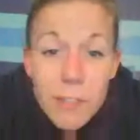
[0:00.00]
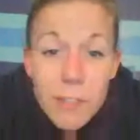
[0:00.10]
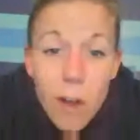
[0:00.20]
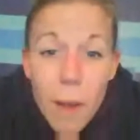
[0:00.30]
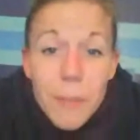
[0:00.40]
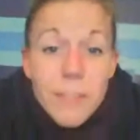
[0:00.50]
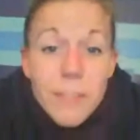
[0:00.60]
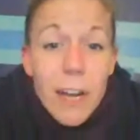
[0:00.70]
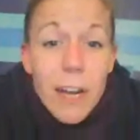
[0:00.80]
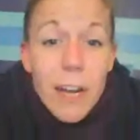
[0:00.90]
all up,
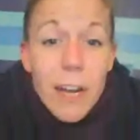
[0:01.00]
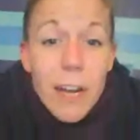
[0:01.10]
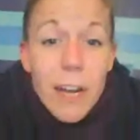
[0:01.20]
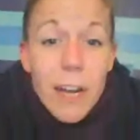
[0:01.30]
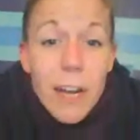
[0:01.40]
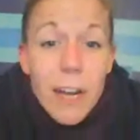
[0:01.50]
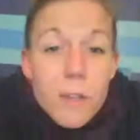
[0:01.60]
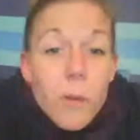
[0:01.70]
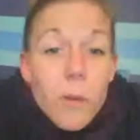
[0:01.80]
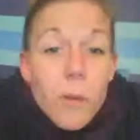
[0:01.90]
it's a lot.
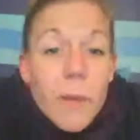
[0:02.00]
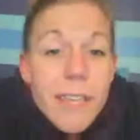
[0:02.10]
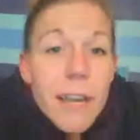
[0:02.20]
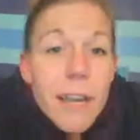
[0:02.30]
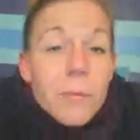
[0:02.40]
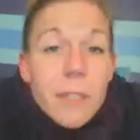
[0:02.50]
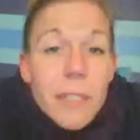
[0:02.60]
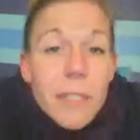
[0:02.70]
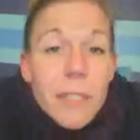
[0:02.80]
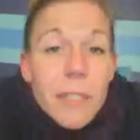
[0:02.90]
So once
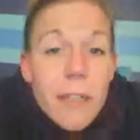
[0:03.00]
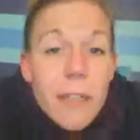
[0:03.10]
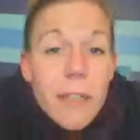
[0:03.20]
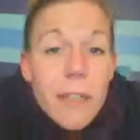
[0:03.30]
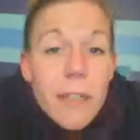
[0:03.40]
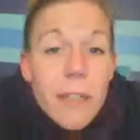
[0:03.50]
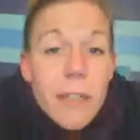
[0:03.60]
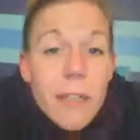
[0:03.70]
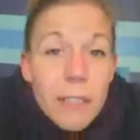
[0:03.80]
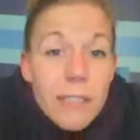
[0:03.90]
again, really
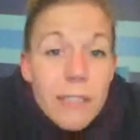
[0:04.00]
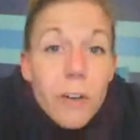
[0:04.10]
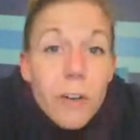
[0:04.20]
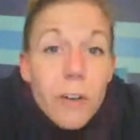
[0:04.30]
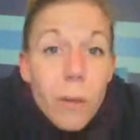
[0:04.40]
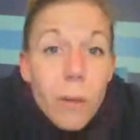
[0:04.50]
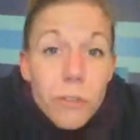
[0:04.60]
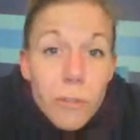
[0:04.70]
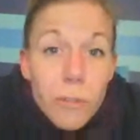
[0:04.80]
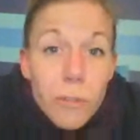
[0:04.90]
glad you guys took the
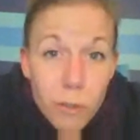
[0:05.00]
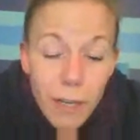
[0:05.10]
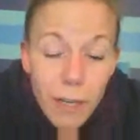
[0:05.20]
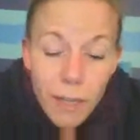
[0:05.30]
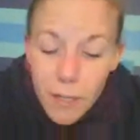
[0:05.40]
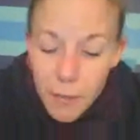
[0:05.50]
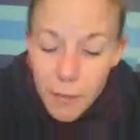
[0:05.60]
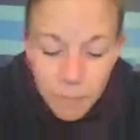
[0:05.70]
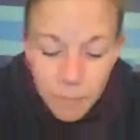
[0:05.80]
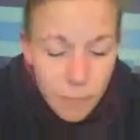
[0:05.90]
time to listen and learn about
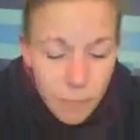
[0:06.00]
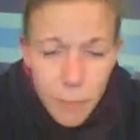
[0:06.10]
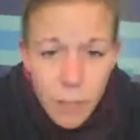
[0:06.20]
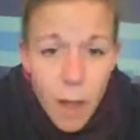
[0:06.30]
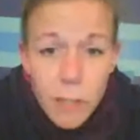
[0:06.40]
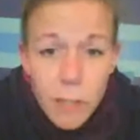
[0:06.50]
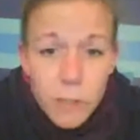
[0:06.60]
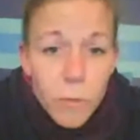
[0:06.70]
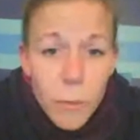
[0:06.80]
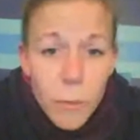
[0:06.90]
what Julie's doing.
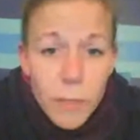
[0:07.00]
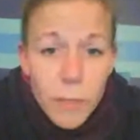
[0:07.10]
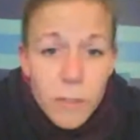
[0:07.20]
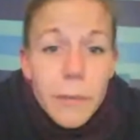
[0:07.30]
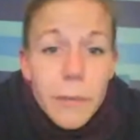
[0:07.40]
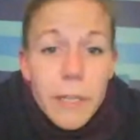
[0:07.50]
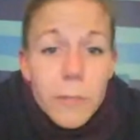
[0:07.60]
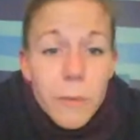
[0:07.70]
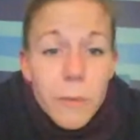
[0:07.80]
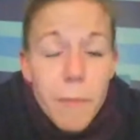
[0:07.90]
But the long
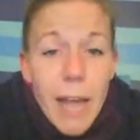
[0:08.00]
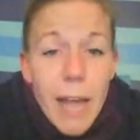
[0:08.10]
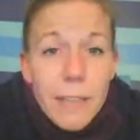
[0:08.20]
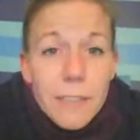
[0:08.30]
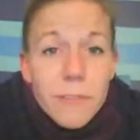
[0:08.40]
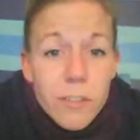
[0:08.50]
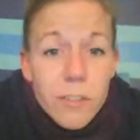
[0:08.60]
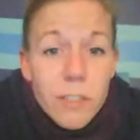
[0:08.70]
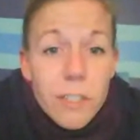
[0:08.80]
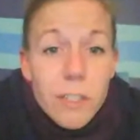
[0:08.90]
and short of what we do
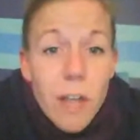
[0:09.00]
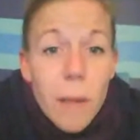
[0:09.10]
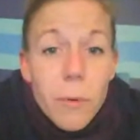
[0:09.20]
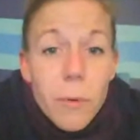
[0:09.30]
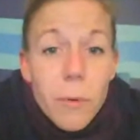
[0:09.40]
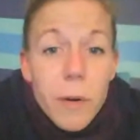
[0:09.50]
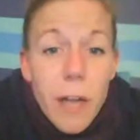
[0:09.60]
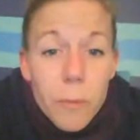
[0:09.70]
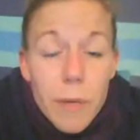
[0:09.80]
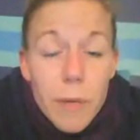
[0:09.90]
is we make an active
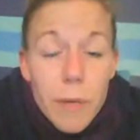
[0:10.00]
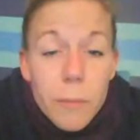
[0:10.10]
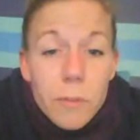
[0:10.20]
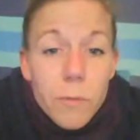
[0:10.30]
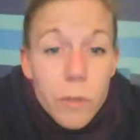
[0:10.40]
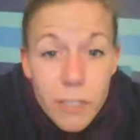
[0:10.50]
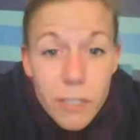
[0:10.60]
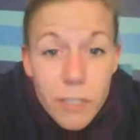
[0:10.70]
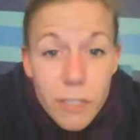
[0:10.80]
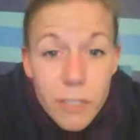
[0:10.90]
decision to stop supporting
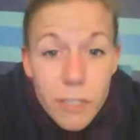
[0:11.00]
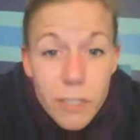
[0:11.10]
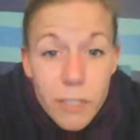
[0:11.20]
other people's